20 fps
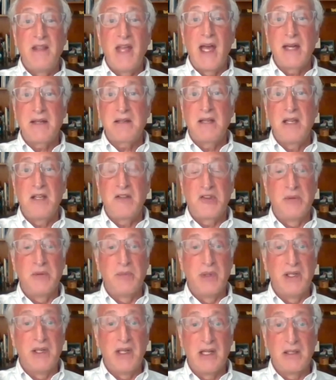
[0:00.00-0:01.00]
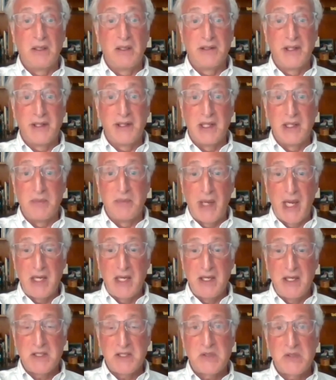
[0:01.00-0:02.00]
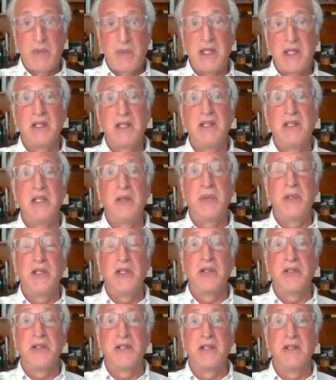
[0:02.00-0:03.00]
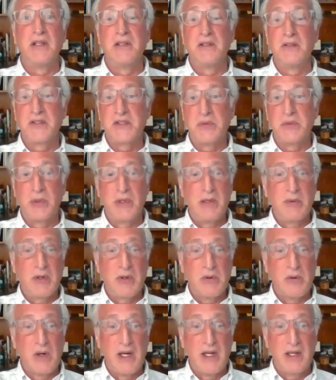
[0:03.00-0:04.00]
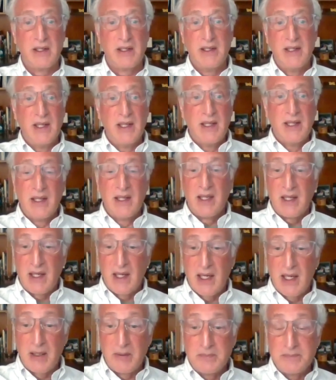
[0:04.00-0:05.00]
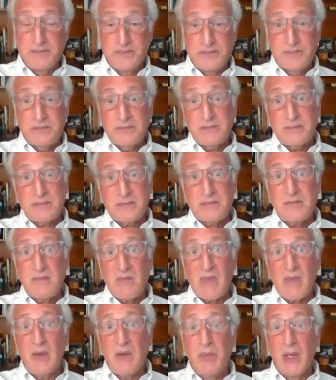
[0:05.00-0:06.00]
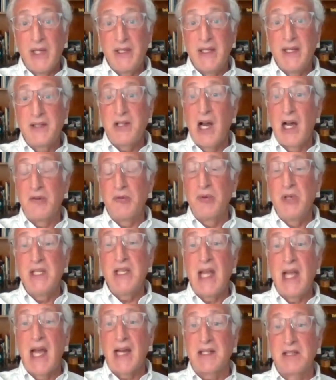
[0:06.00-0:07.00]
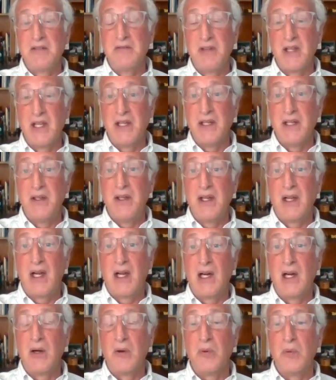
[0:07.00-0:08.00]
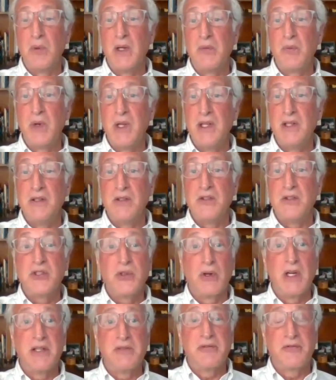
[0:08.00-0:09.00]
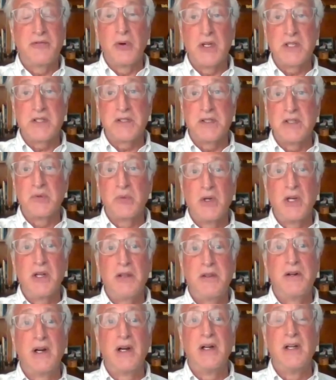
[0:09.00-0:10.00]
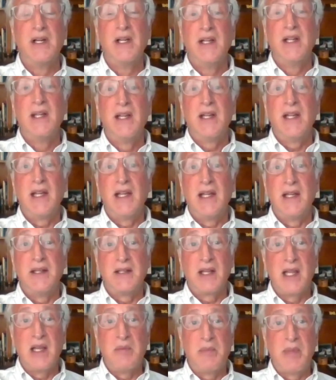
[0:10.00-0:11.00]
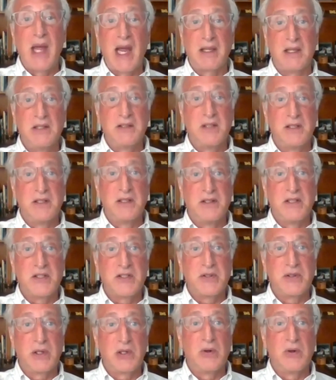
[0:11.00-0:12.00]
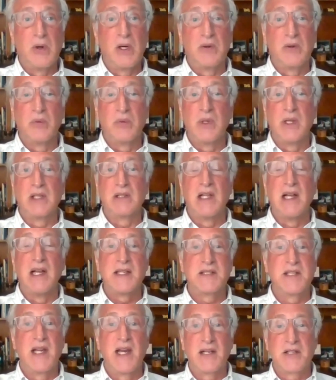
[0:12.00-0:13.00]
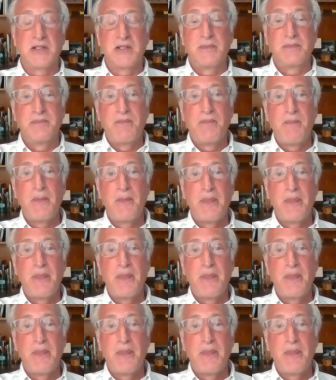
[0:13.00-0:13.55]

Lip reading: That case had been held in abeyance pending the appeal to the Supreme Court, but it got reactivated when we joined forces with her and came back into the district court with a class action.